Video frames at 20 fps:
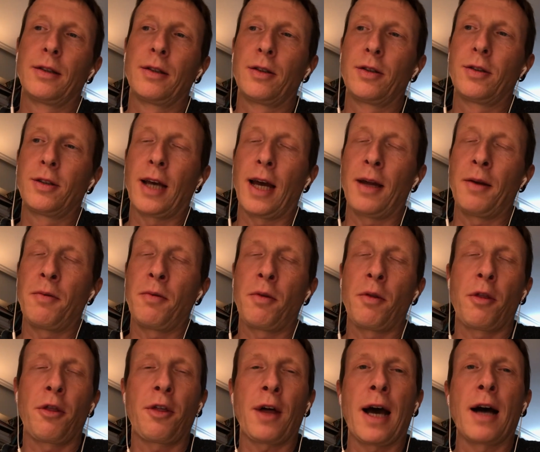
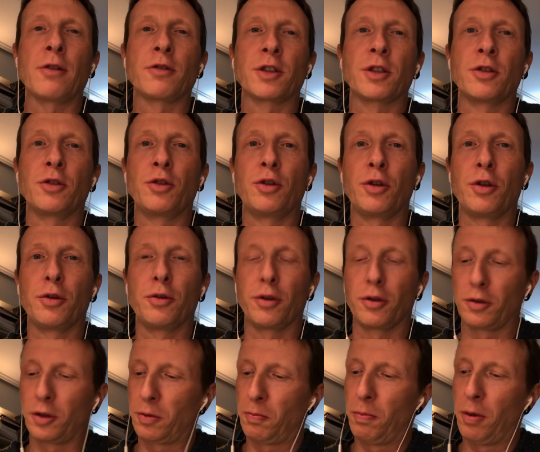10,000
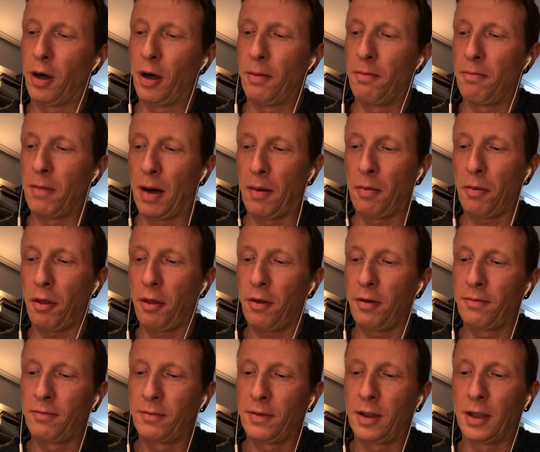euros per month
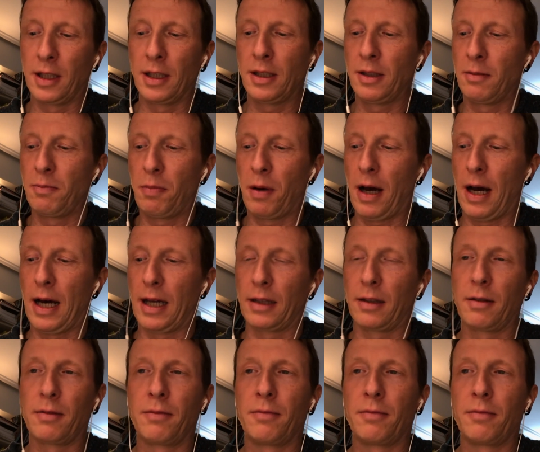isn't bad.